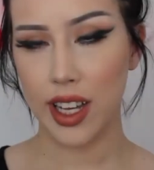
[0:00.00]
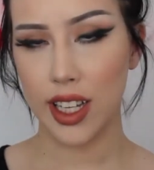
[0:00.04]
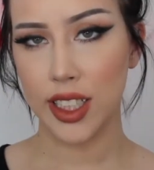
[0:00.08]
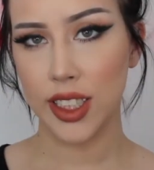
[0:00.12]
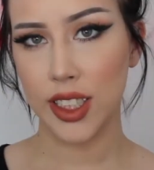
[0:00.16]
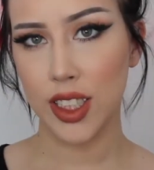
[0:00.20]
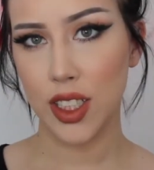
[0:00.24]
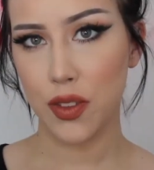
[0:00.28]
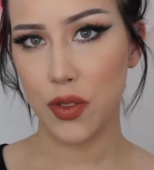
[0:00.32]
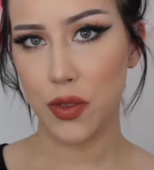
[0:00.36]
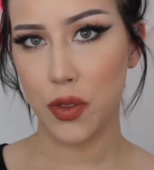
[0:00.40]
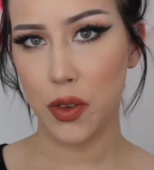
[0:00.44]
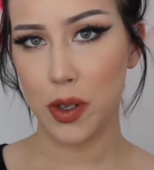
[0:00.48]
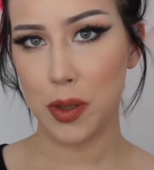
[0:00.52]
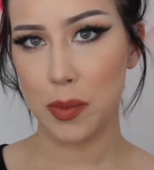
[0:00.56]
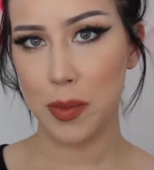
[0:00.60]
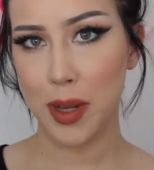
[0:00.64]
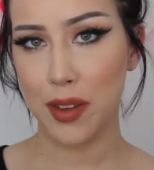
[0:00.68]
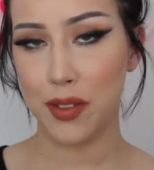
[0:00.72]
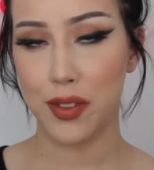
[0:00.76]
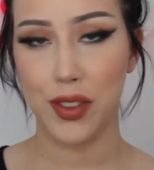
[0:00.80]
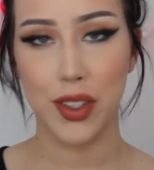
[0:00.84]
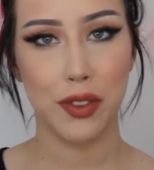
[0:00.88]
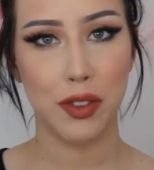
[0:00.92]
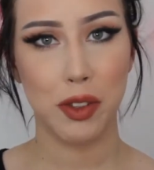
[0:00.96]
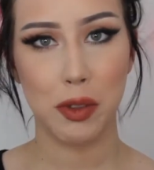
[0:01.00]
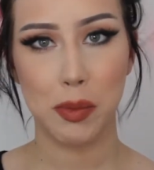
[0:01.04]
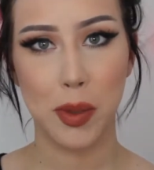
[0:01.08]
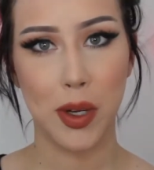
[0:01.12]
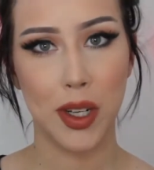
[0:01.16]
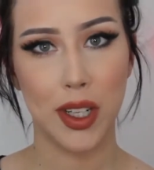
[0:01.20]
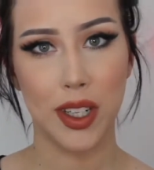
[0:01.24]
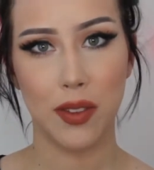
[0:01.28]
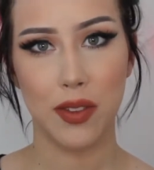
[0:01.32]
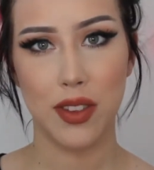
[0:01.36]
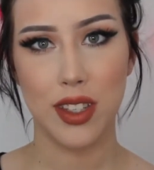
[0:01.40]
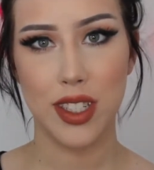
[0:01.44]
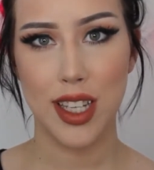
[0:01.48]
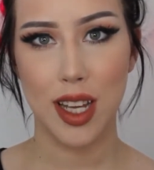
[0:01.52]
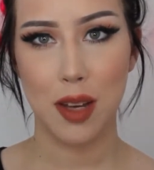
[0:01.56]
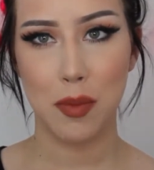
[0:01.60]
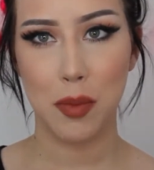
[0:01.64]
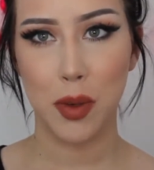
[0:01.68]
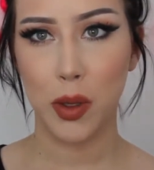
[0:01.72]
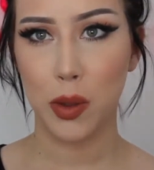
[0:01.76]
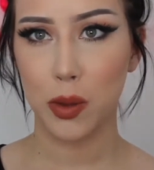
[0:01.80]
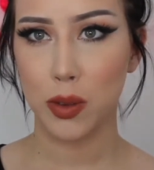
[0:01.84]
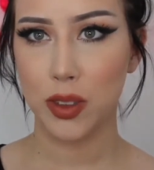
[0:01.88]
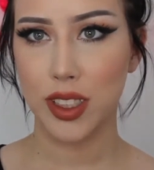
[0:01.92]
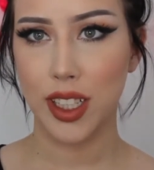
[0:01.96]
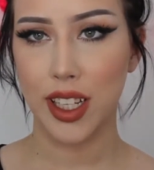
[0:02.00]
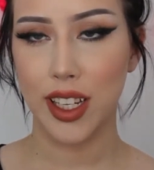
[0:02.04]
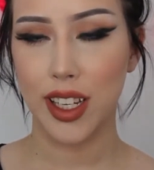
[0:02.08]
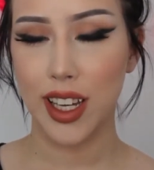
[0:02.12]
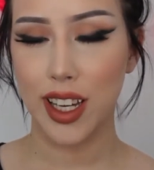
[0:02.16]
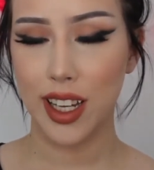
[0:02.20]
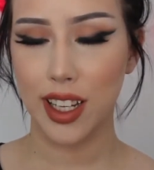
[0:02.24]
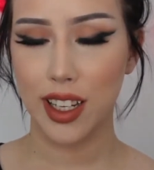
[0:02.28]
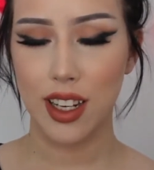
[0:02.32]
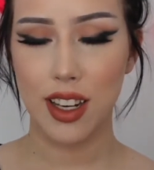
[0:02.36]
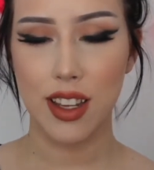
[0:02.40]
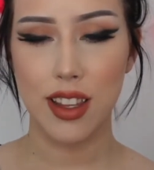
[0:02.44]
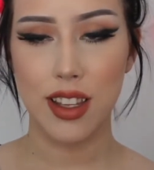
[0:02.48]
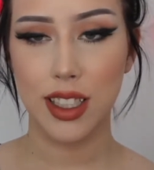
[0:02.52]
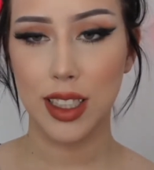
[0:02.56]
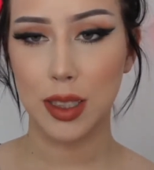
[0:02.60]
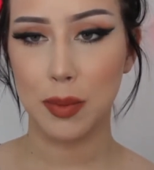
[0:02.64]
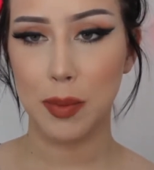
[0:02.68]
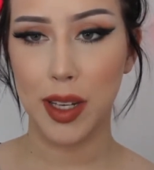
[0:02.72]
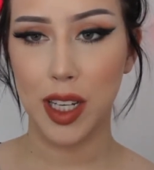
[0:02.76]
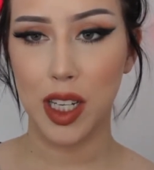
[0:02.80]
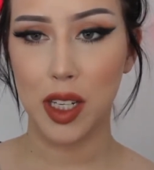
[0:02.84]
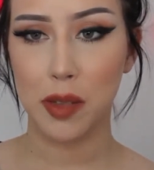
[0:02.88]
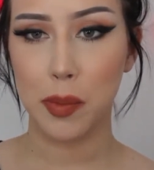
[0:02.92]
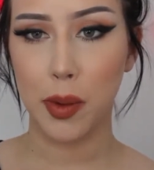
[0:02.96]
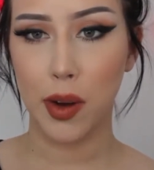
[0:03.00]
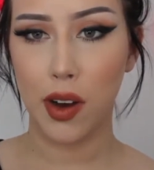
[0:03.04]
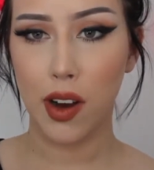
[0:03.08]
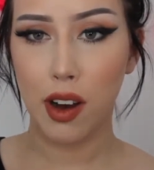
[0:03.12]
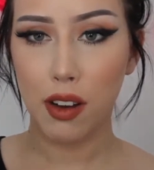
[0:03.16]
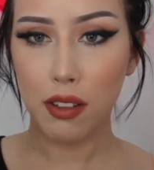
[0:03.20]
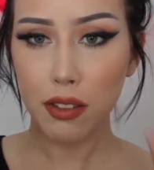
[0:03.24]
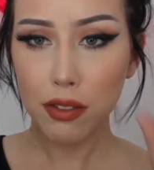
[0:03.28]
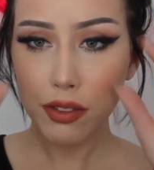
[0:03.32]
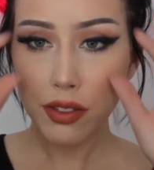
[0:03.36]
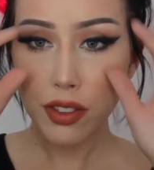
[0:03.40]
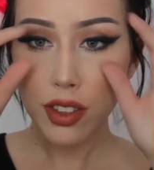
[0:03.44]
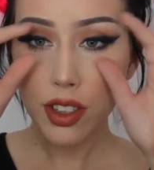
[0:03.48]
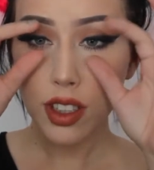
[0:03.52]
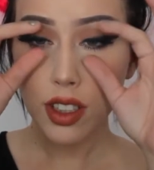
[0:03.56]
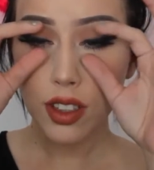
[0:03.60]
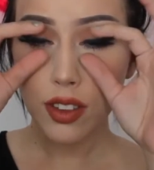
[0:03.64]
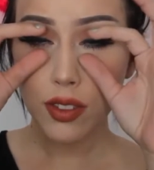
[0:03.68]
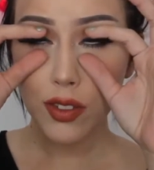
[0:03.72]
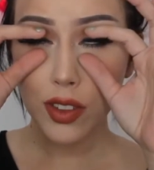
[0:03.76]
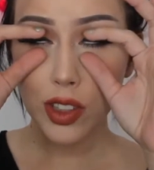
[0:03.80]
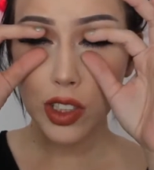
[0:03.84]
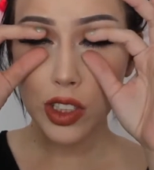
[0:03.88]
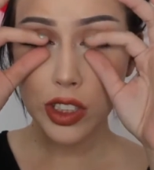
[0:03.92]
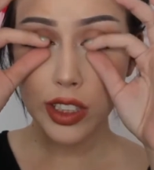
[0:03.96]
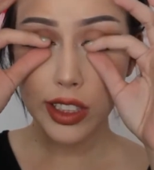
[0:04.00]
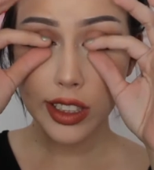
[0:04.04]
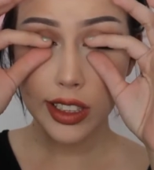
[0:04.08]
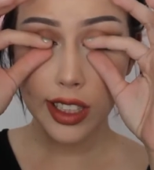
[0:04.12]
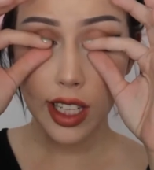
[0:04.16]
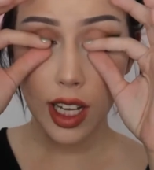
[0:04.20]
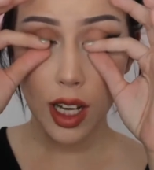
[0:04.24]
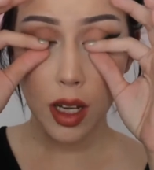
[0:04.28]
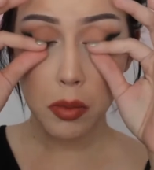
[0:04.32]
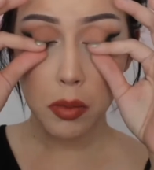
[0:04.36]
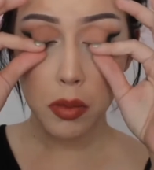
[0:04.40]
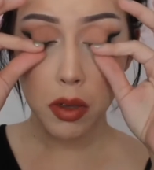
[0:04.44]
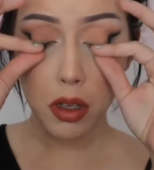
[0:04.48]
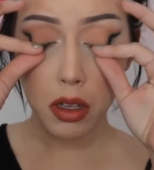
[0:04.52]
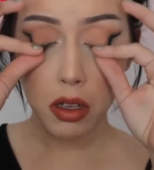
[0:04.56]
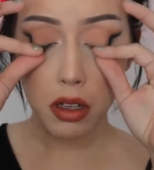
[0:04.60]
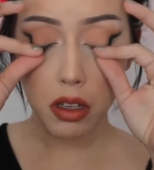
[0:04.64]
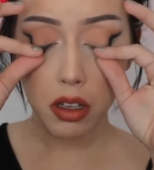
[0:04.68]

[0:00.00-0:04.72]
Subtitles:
guys, for my favorite part of the demo, taking this makeup off. First step,